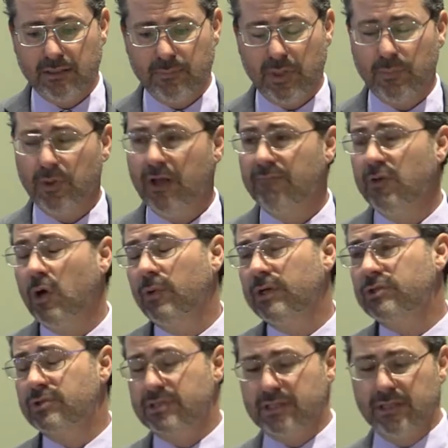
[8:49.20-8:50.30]
people have no
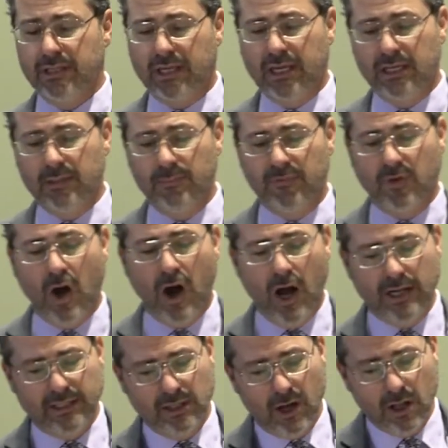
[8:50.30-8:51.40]
interest in the kingdom of
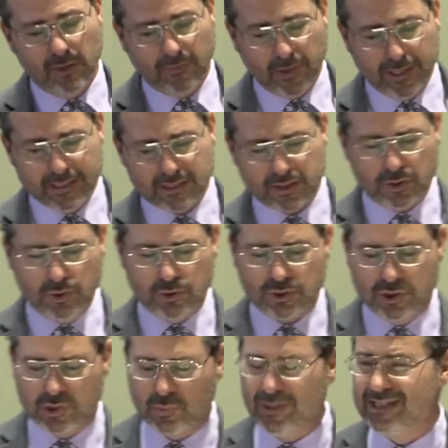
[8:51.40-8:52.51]
God. In all of our
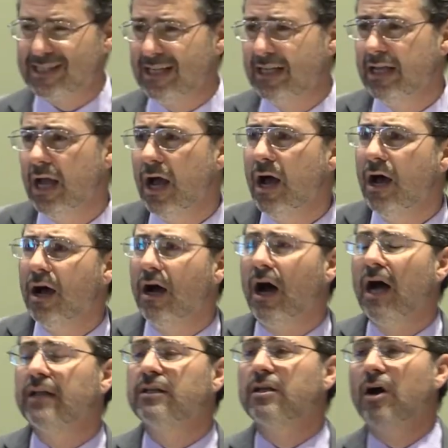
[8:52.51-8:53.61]
institutions, we see
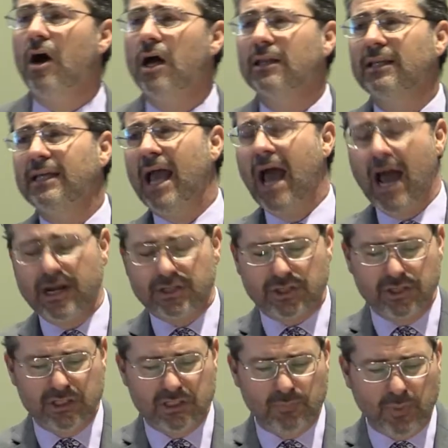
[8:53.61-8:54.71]
ungodly
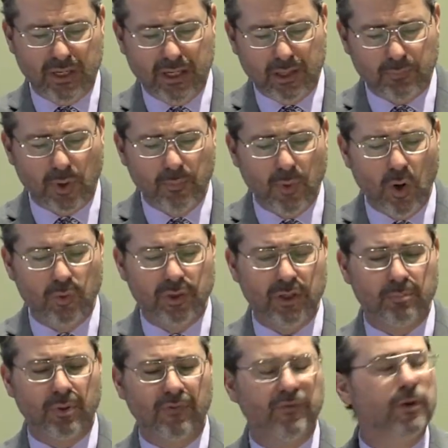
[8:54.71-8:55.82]
actions being
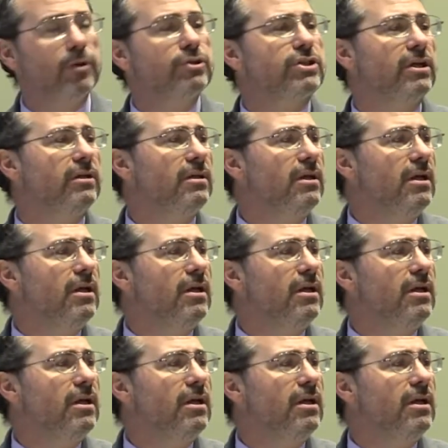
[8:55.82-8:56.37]
promoted, perversion